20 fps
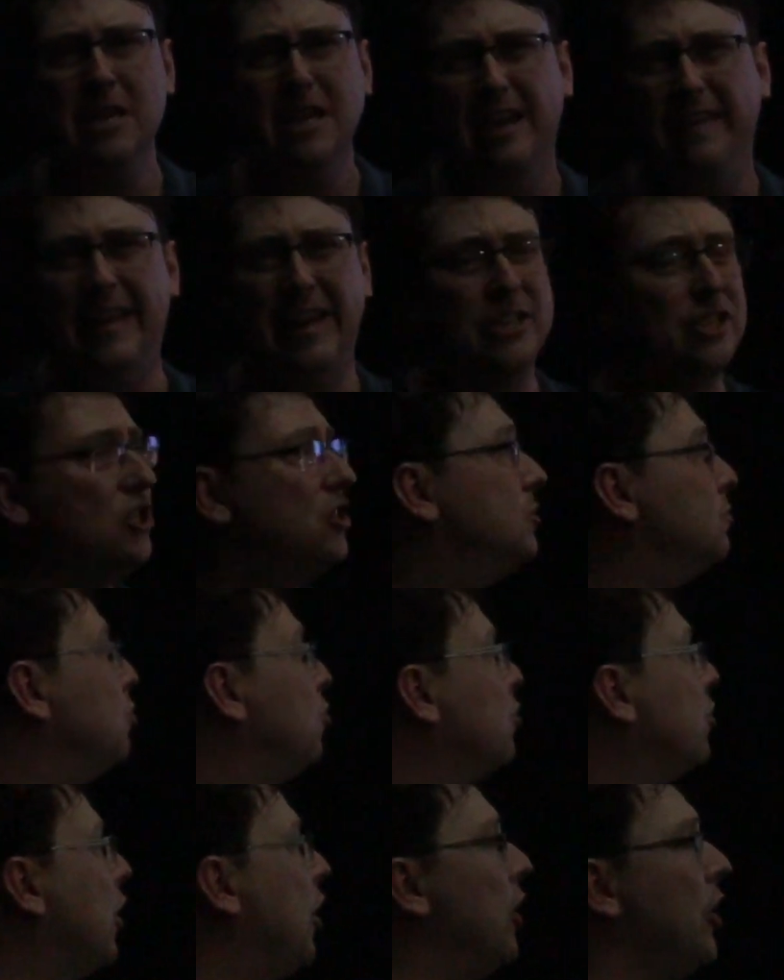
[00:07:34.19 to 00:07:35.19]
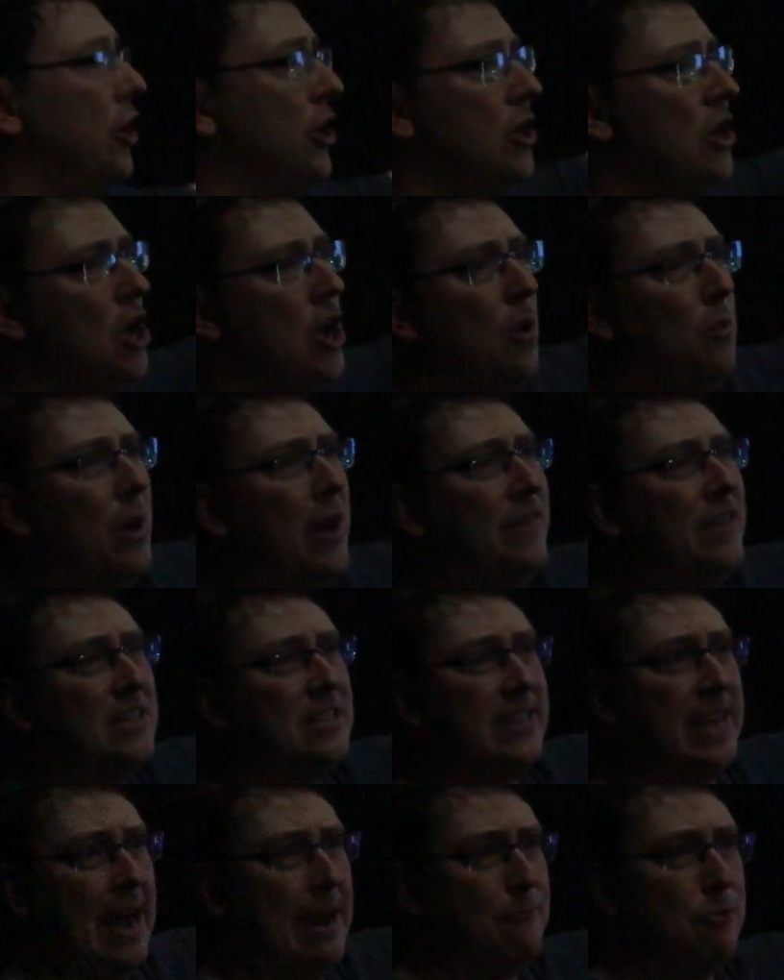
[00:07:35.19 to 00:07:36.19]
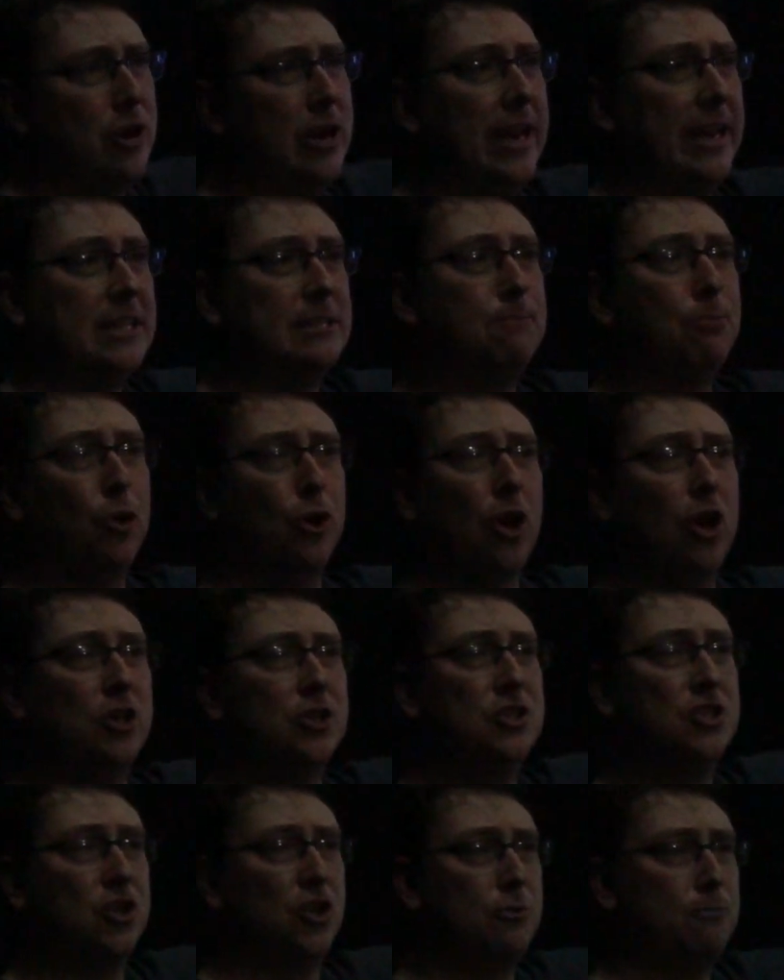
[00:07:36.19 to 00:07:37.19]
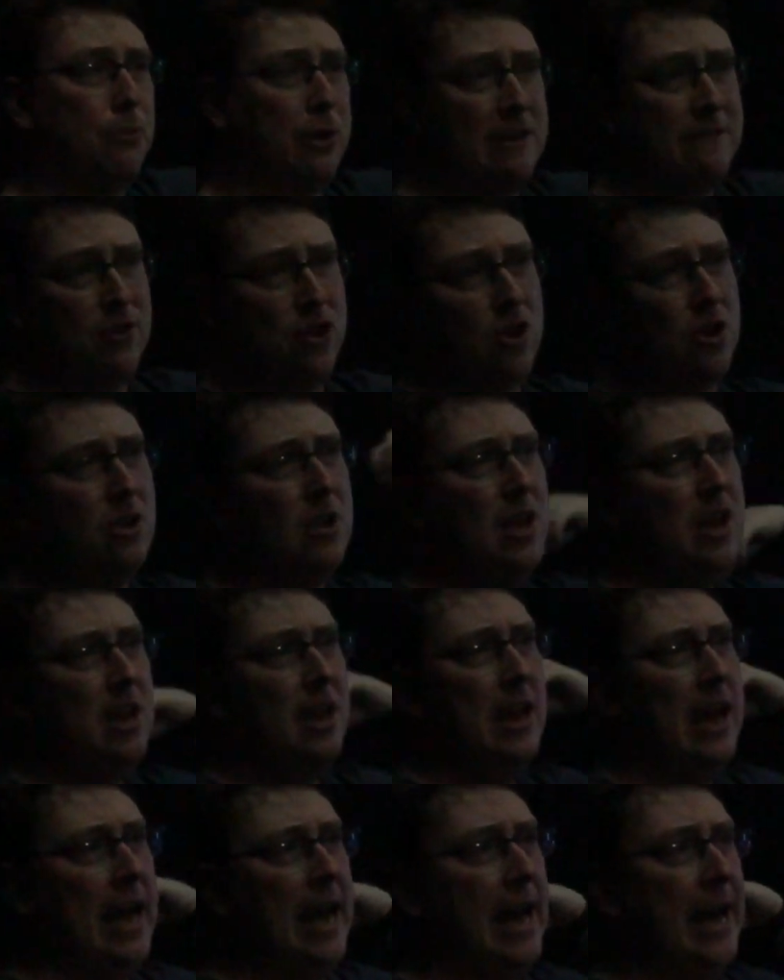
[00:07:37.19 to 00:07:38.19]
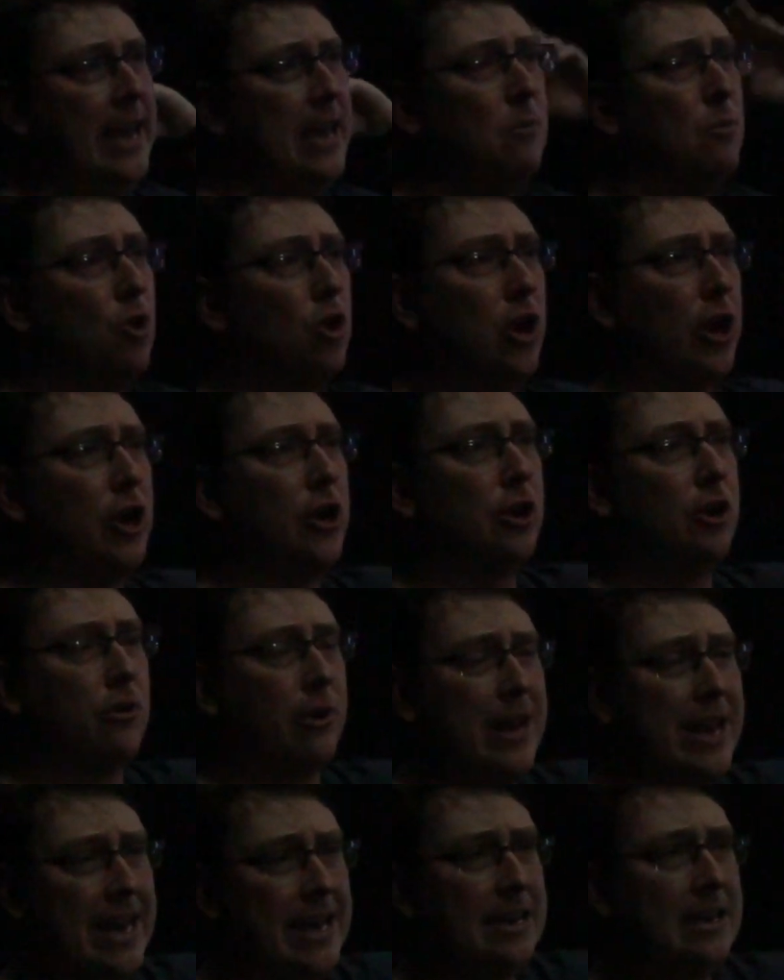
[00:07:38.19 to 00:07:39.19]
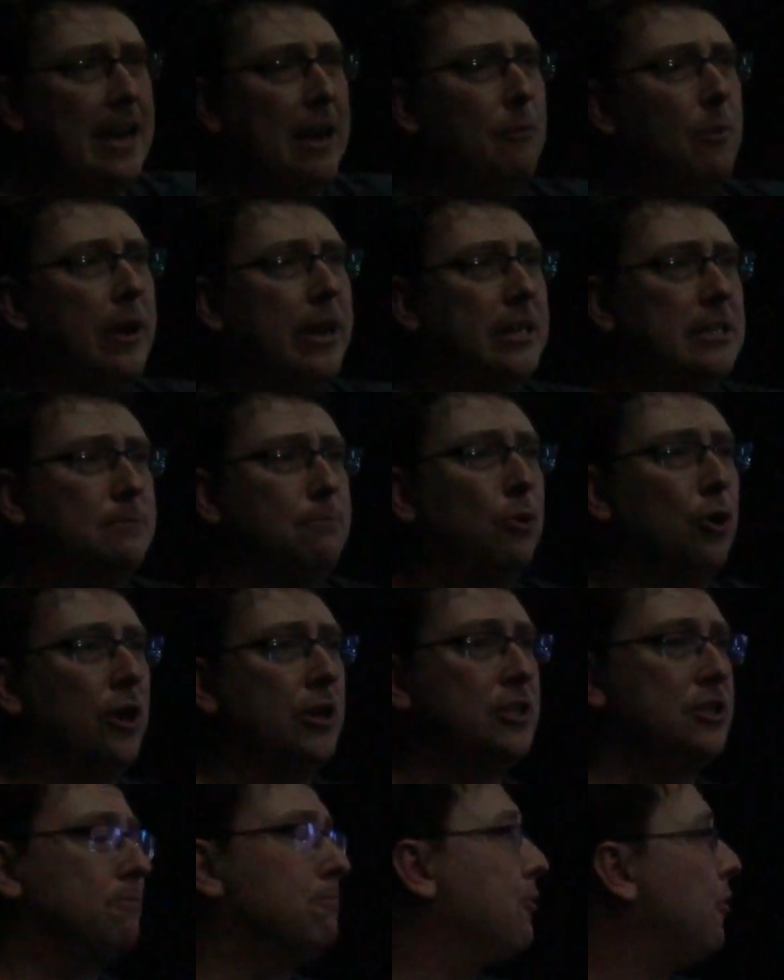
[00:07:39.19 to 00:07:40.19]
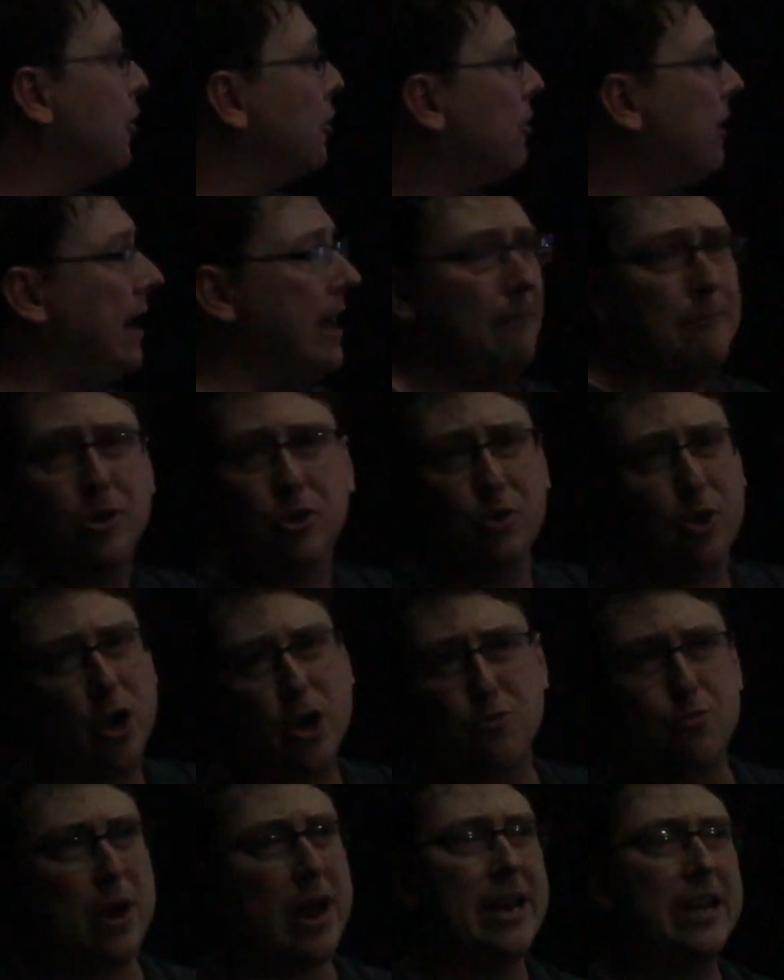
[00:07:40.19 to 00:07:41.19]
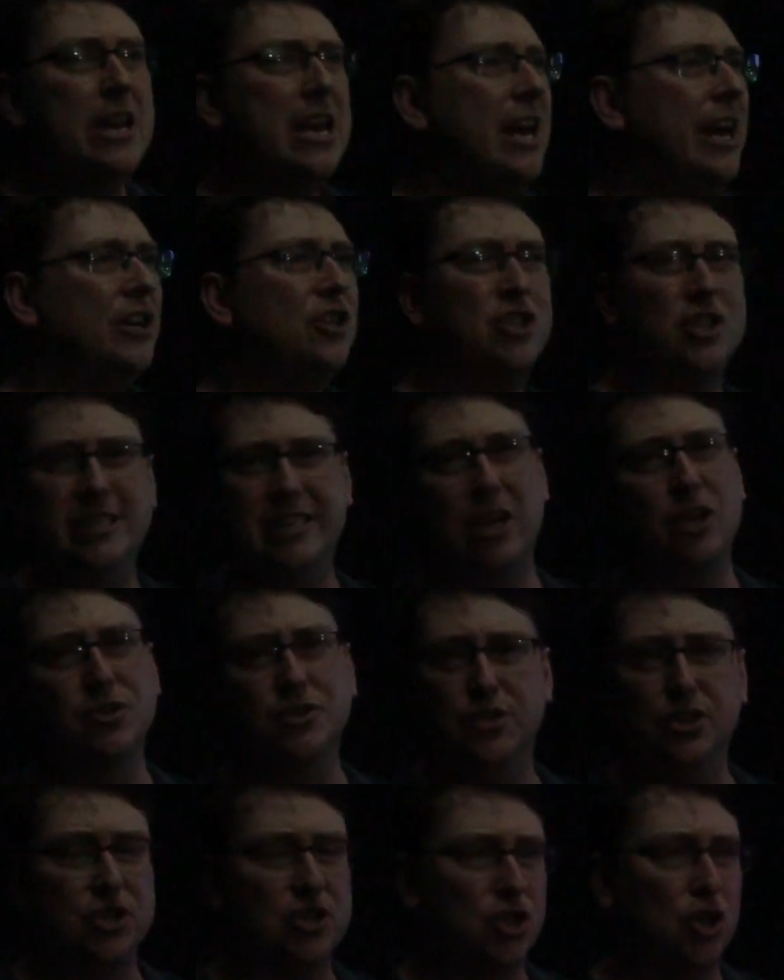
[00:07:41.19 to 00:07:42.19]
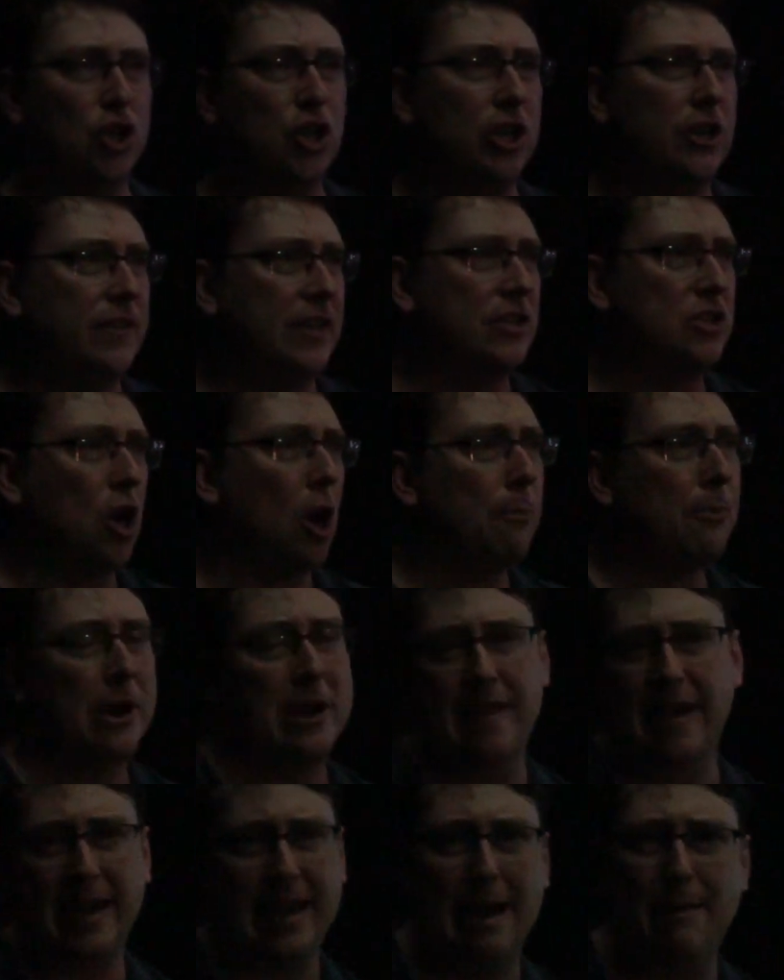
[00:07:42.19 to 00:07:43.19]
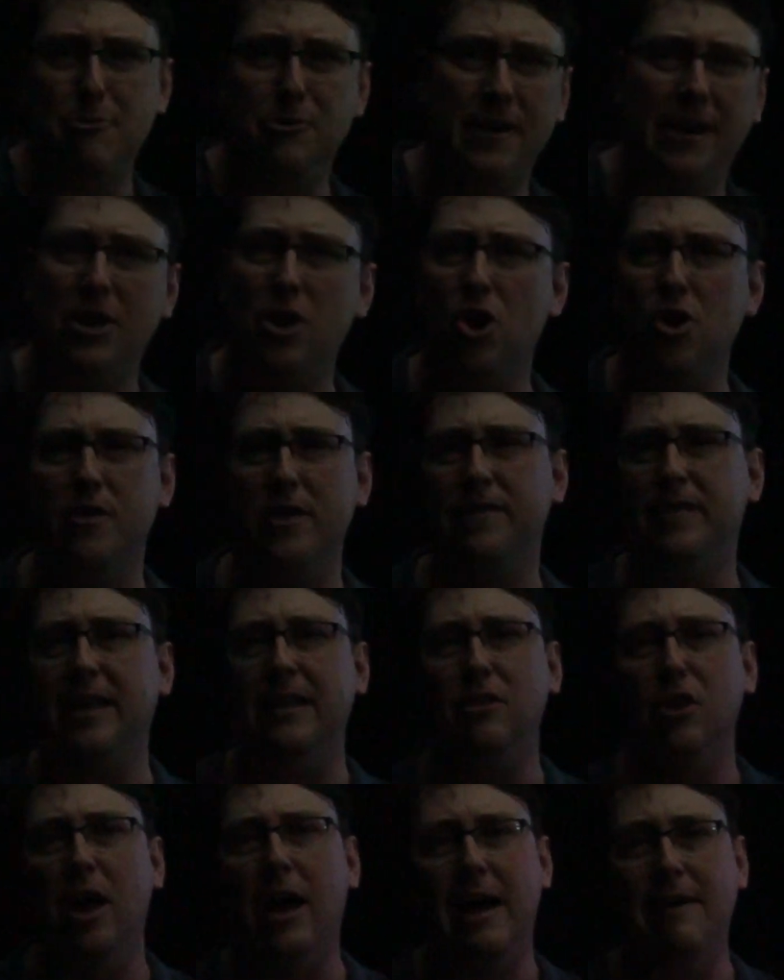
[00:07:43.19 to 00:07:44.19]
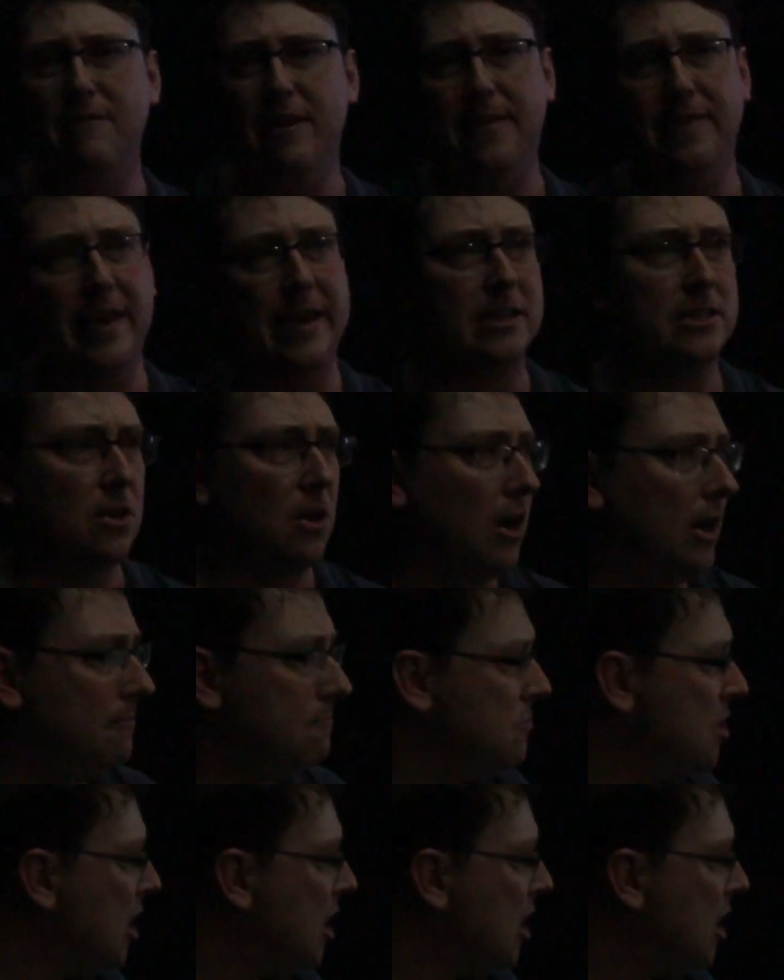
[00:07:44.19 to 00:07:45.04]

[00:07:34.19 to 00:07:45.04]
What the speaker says: And that just will go, when this camera is put onto preview, it will go green, and when it's put onto program, it'll go red. It just tells the student that's operating that camera, they know that they're live at that time.